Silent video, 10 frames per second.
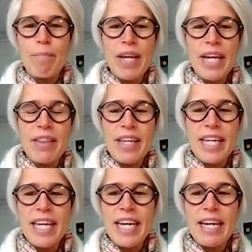in the
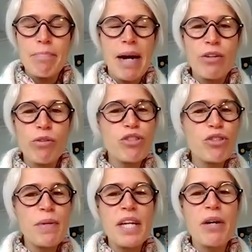year. It might also
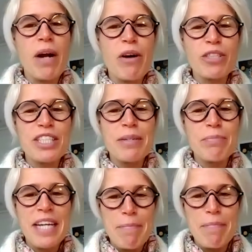be around
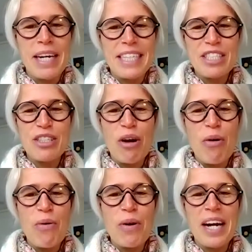September.
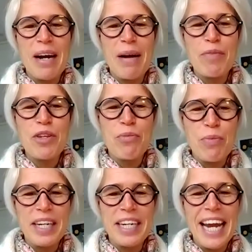So you
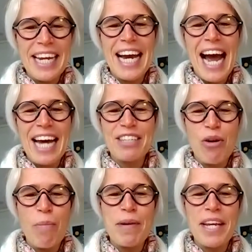will get a hard
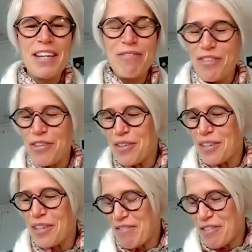copy if
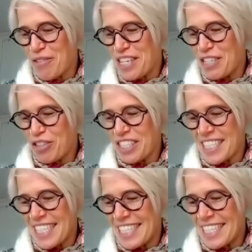you're
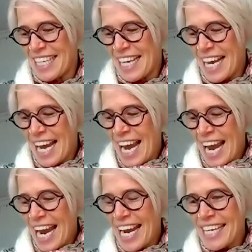interested.
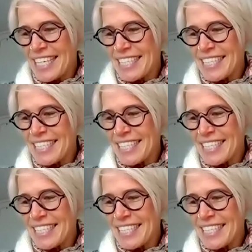And